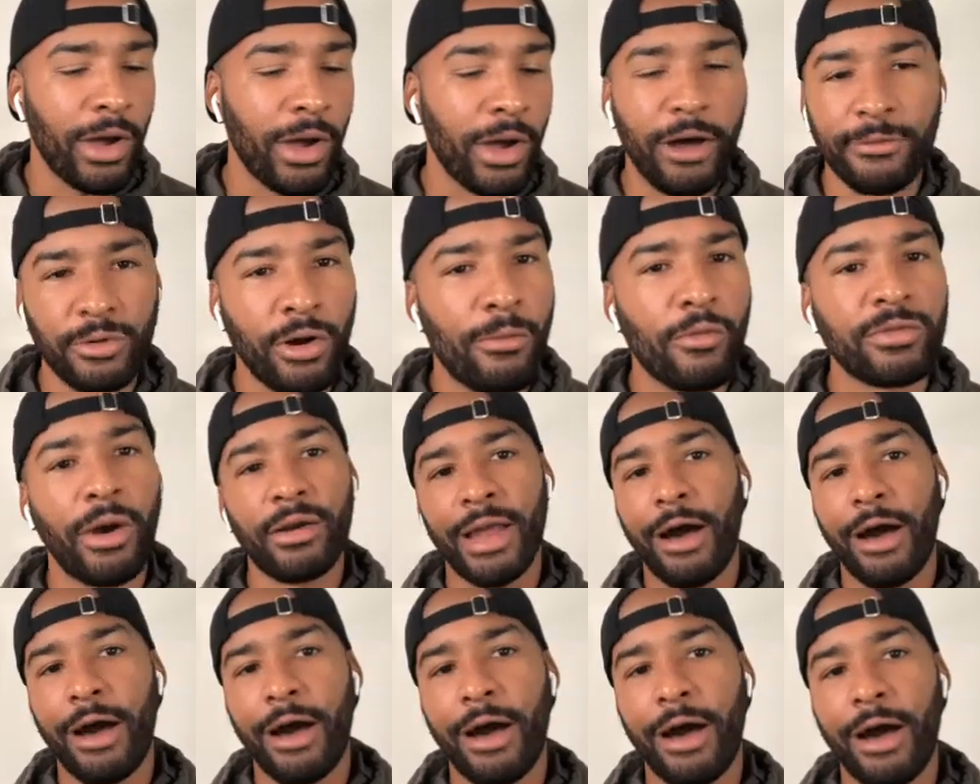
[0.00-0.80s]

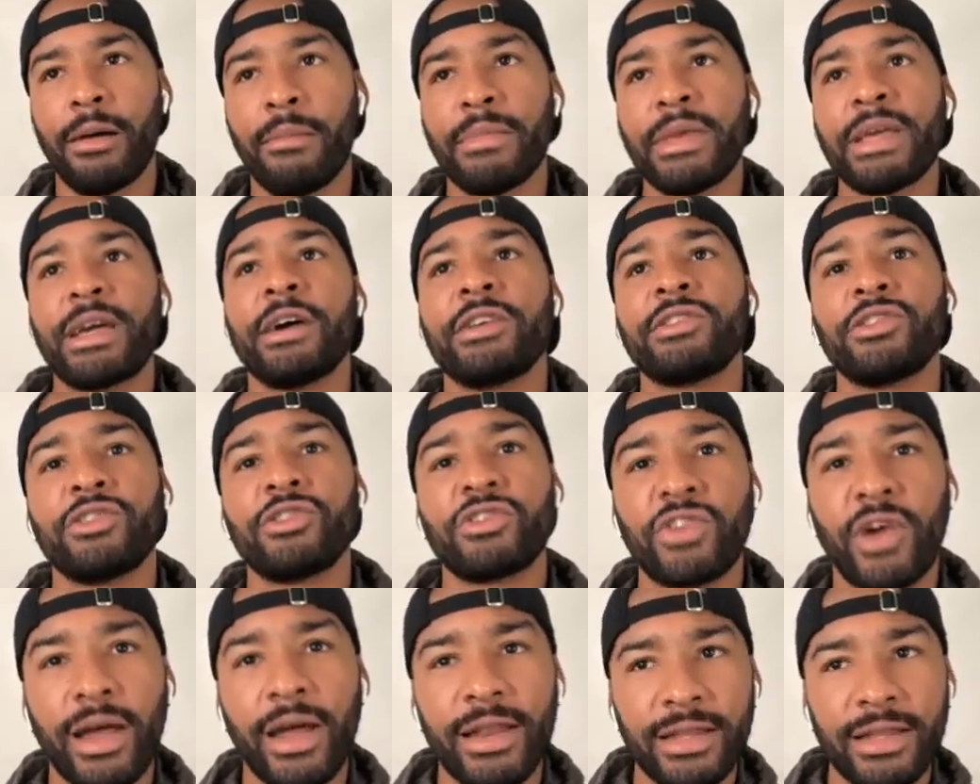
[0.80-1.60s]
or almost burned
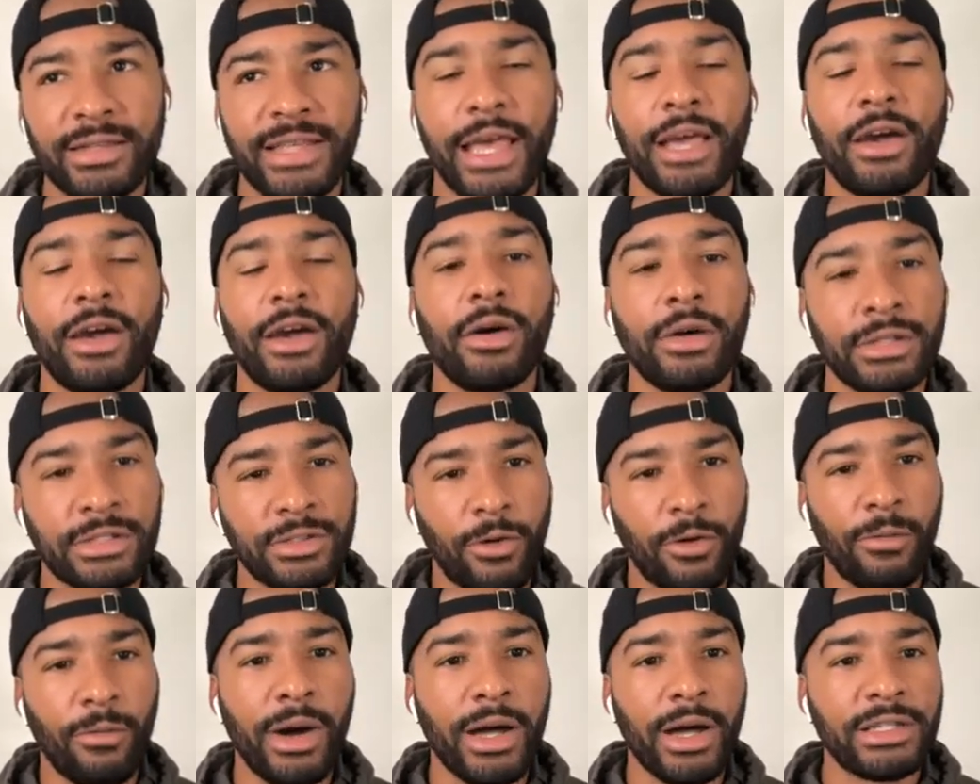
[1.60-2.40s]
out at times,
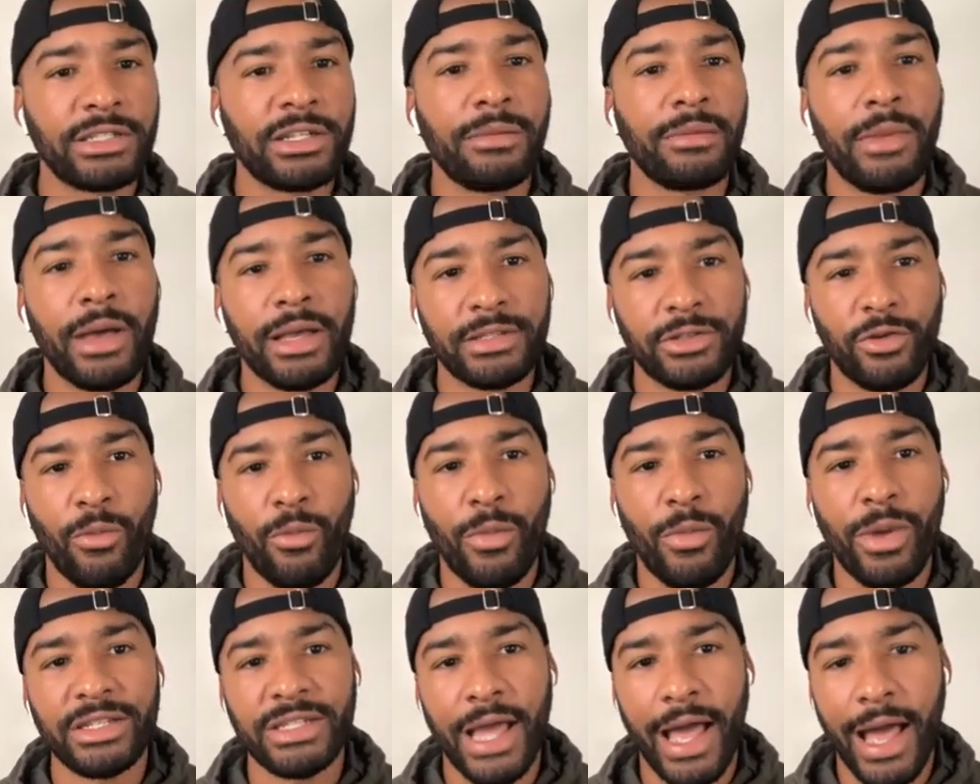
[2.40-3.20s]
because you're trying to
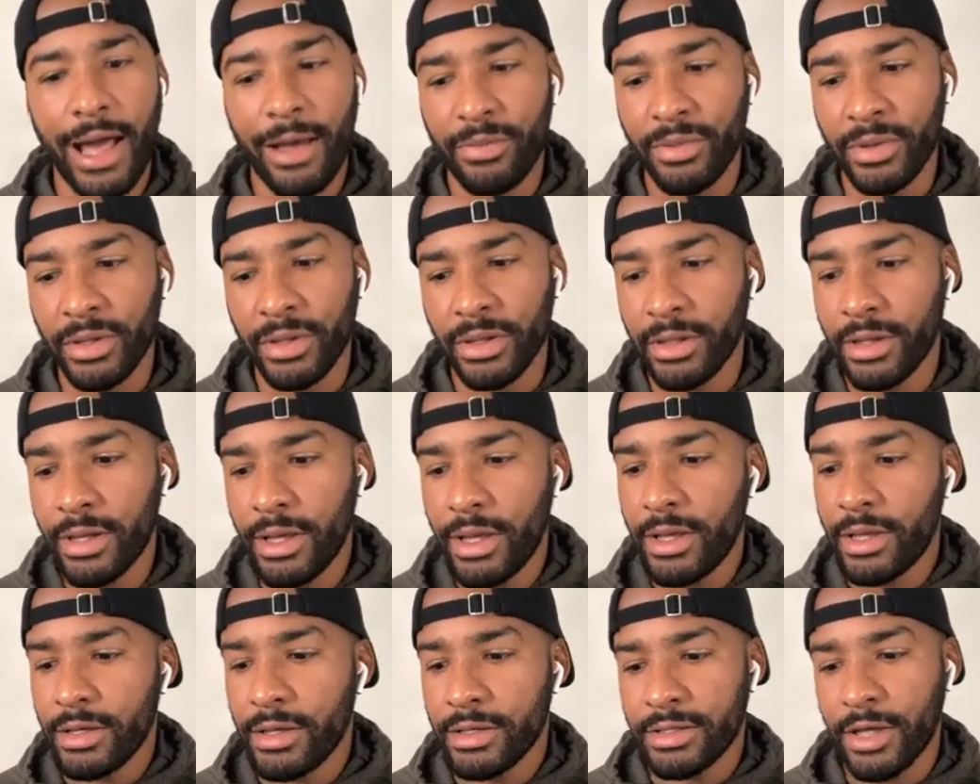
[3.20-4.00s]
take on so much
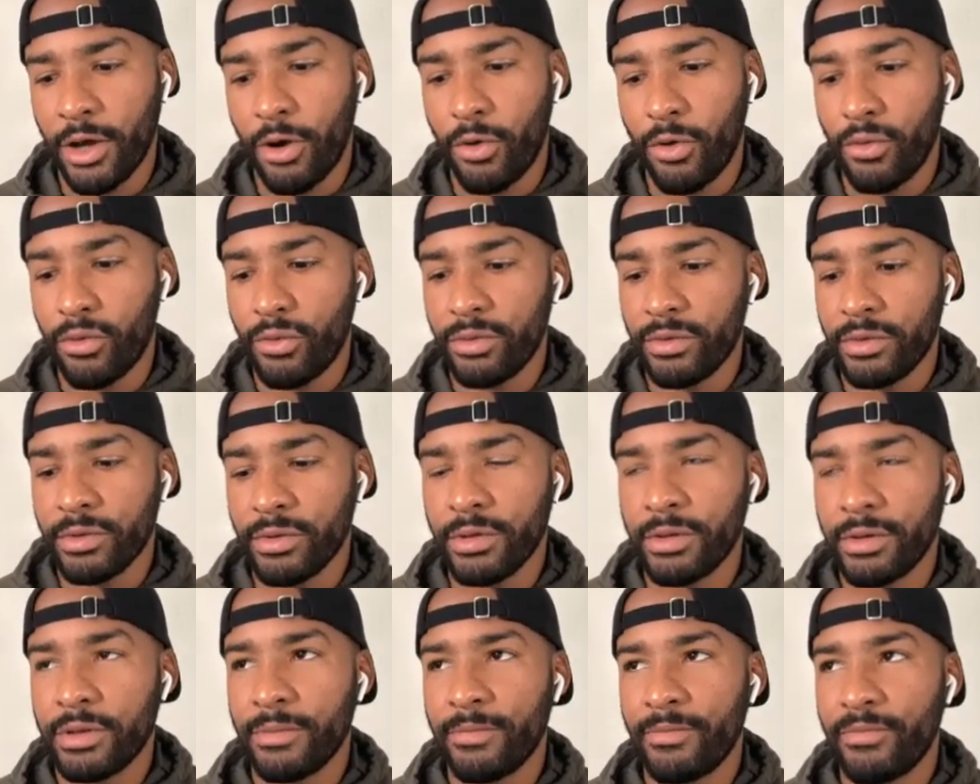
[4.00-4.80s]
and make so much
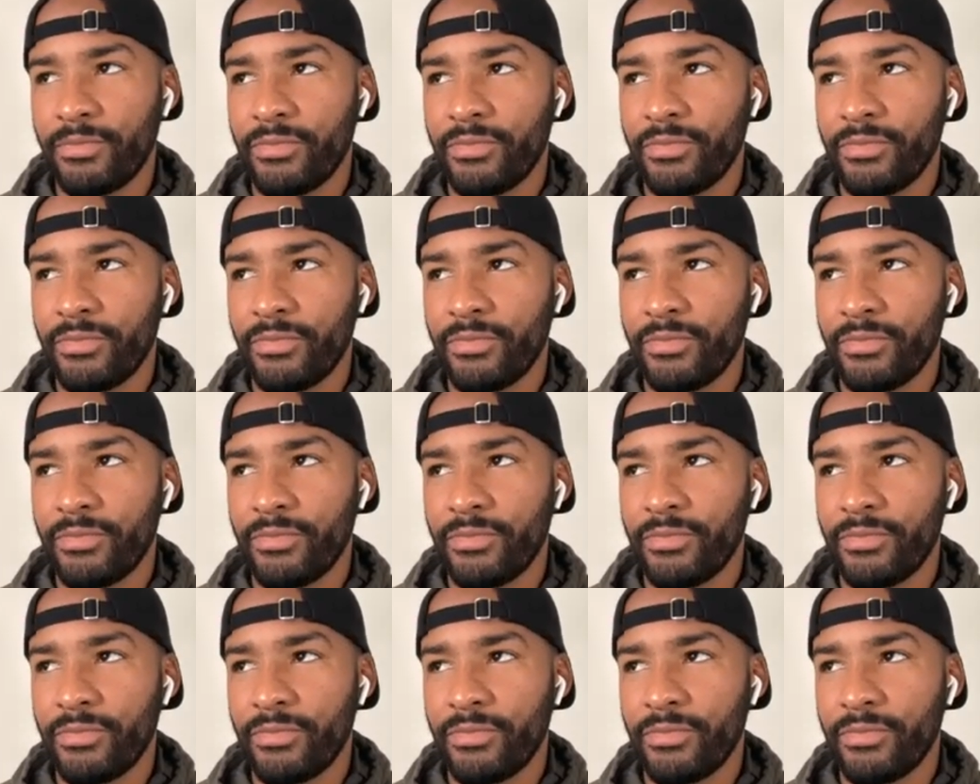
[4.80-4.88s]
happen.